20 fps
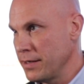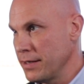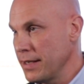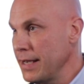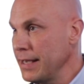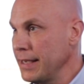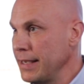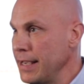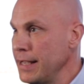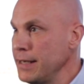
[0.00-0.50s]
Rand.
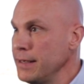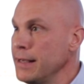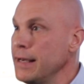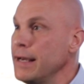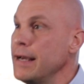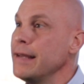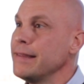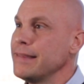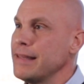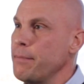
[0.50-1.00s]

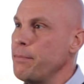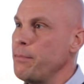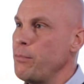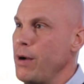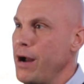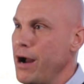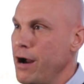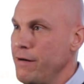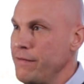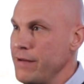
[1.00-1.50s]
Again, the
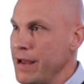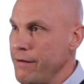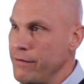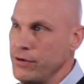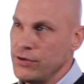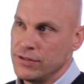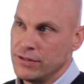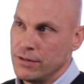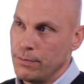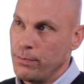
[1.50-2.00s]
power of
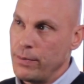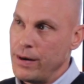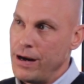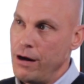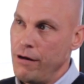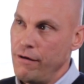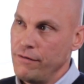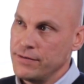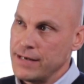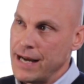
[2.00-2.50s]
averages, the
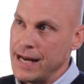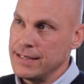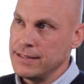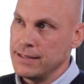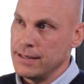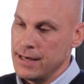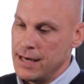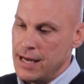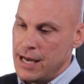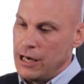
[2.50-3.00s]
power of
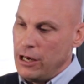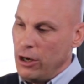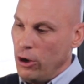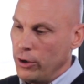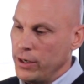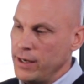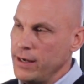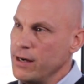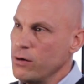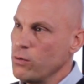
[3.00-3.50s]
data,
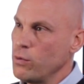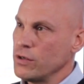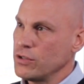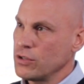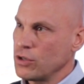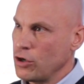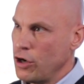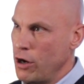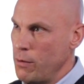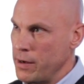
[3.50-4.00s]
looking at
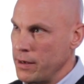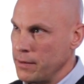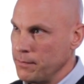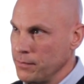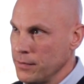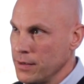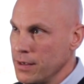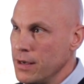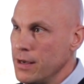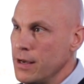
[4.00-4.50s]
what's
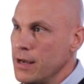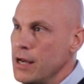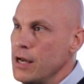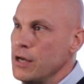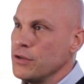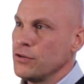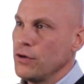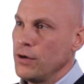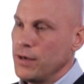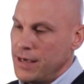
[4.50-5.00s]
common.
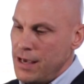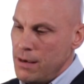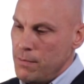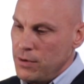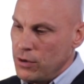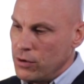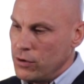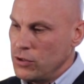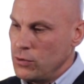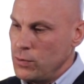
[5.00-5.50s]
So
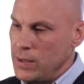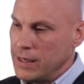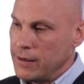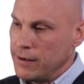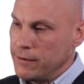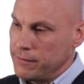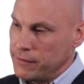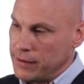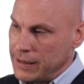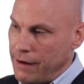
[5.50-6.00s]
again, because
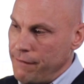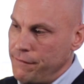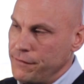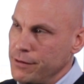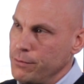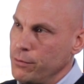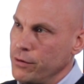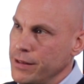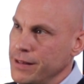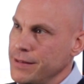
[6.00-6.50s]
we're
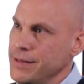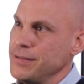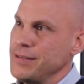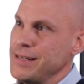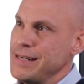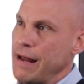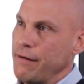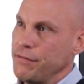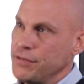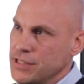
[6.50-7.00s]
comfortable that
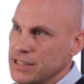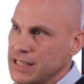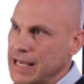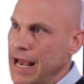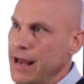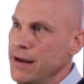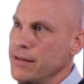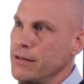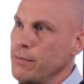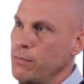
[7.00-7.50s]
there's enough
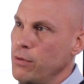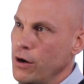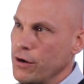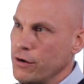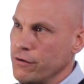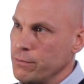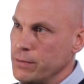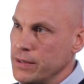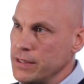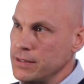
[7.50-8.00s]
scale in the
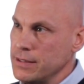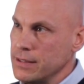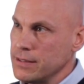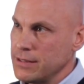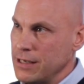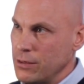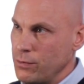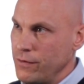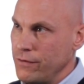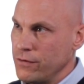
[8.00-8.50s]
block of
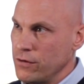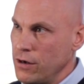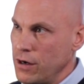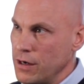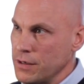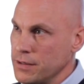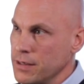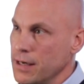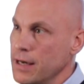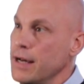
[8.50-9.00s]
business that we've
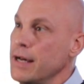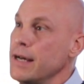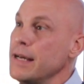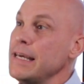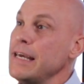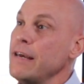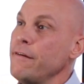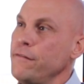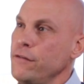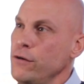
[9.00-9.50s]
got,
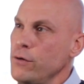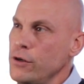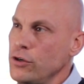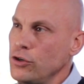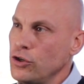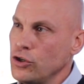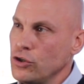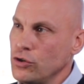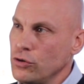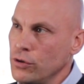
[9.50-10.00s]
if you
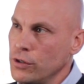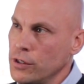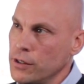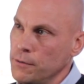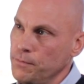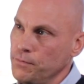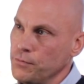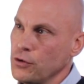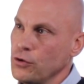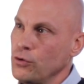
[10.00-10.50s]

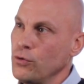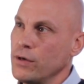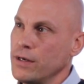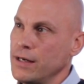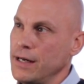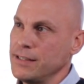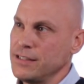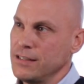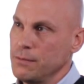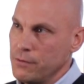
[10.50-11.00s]
insure
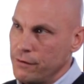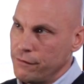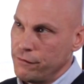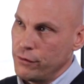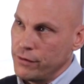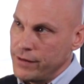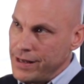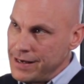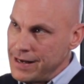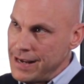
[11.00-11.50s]
your customer
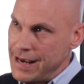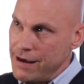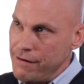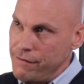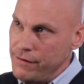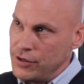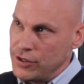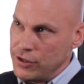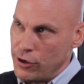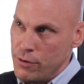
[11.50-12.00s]
for the
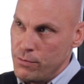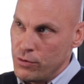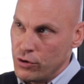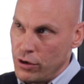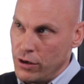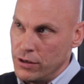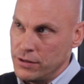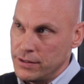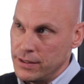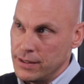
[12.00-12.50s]
average
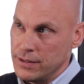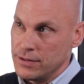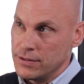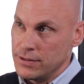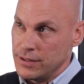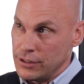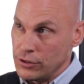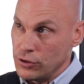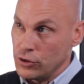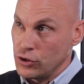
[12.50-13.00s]
home
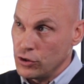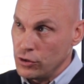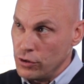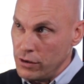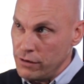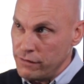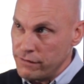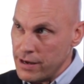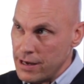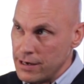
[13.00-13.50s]
contents
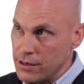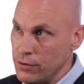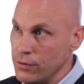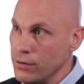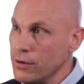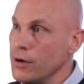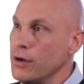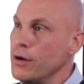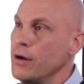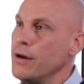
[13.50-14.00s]
insured
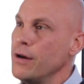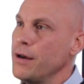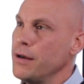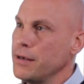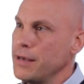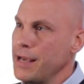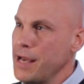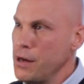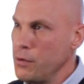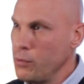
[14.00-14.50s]
value,
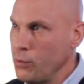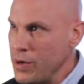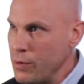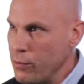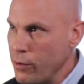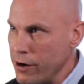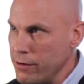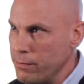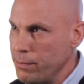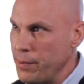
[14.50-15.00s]
again,
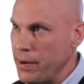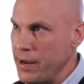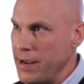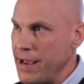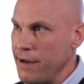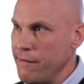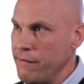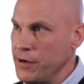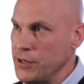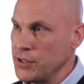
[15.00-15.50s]
we won't
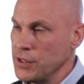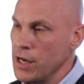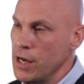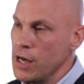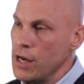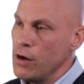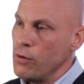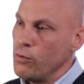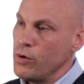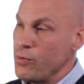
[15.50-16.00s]
pay average.
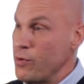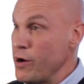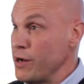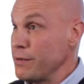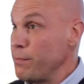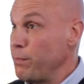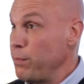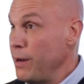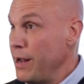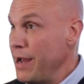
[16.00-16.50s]
We
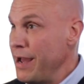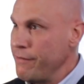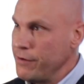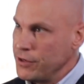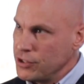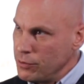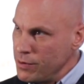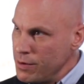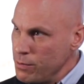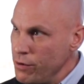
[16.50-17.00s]
won't apply
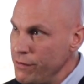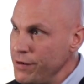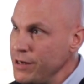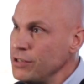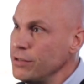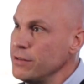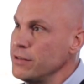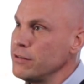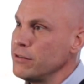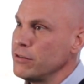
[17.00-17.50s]
average. So we
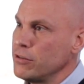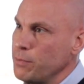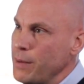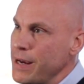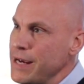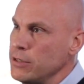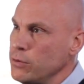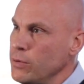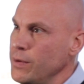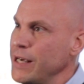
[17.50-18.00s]
move into this
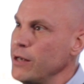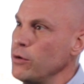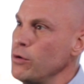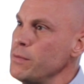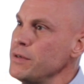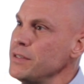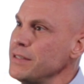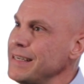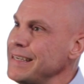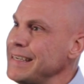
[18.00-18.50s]
space where we
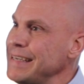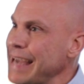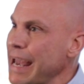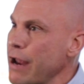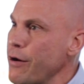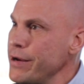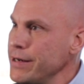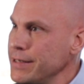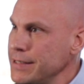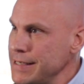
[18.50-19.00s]
can almost
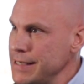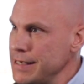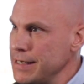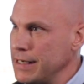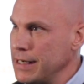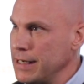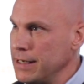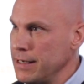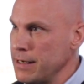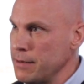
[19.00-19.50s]

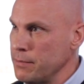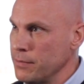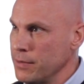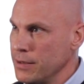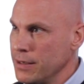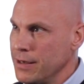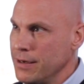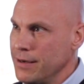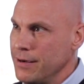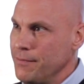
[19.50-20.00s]
guarantee a claim.
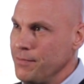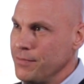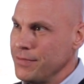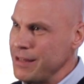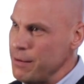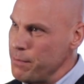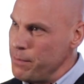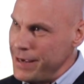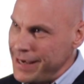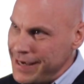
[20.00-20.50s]

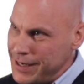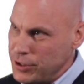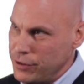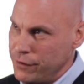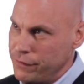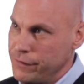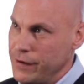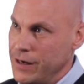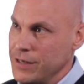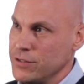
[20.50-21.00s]
The big
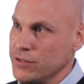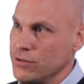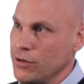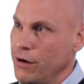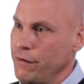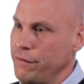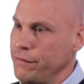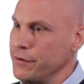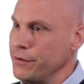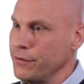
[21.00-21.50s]
issue for us
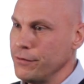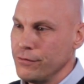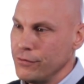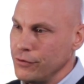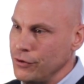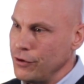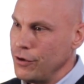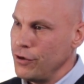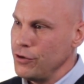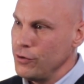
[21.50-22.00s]
is
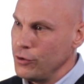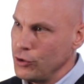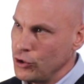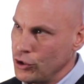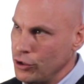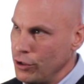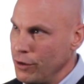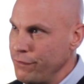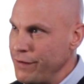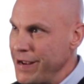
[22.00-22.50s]
often, you
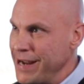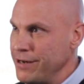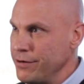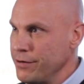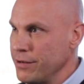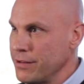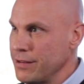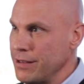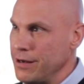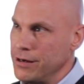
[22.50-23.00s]
insured for
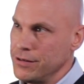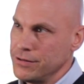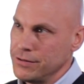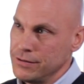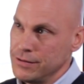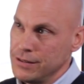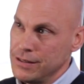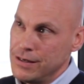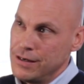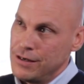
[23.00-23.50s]

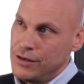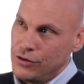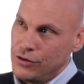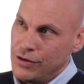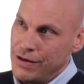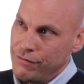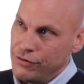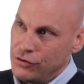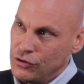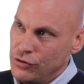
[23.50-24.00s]
800,000,
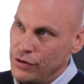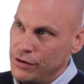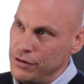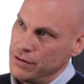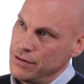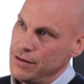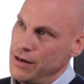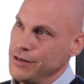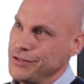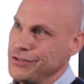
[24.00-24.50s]
you have a
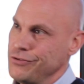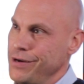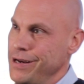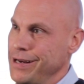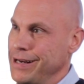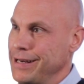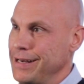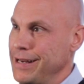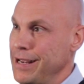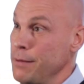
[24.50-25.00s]

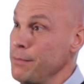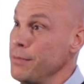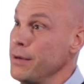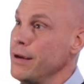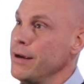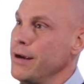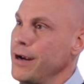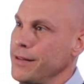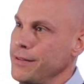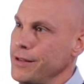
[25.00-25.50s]
200,000 Rand
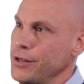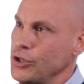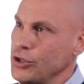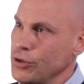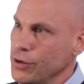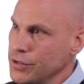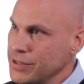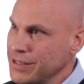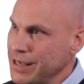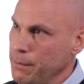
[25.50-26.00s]
claim, and the
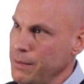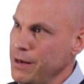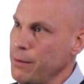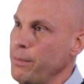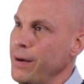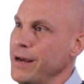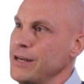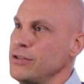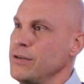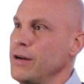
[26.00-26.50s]
insurance
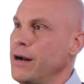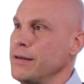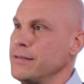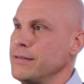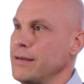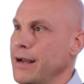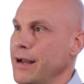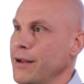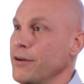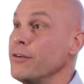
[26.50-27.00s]
company pays you
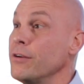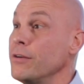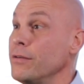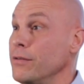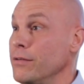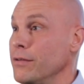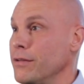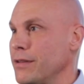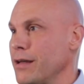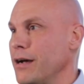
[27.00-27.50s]
out
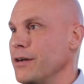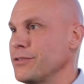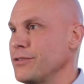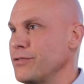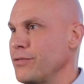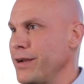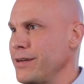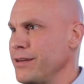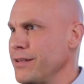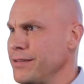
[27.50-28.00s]

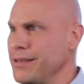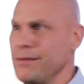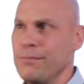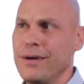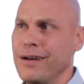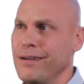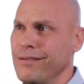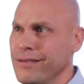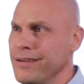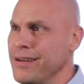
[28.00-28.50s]
100,000 Rand. You
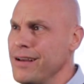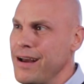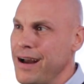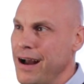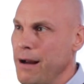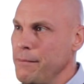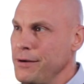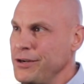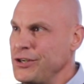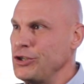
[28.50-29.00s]
think, but
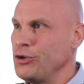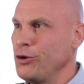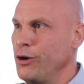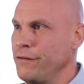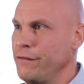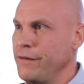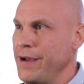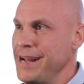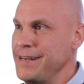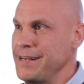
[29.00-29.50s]
I'm
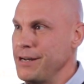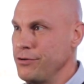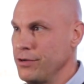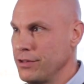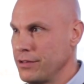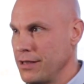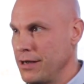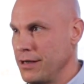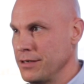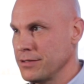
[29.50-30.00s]
insured for
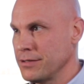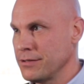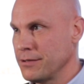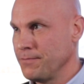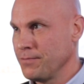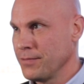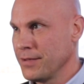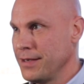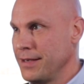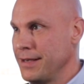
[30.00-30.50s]
800,000.